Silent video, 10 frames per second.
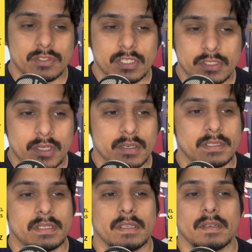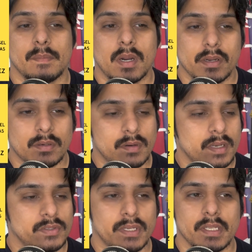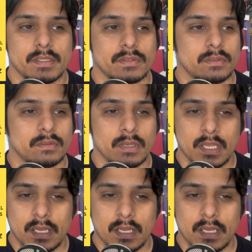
Gigi Garcia, Mario Rodriguez, who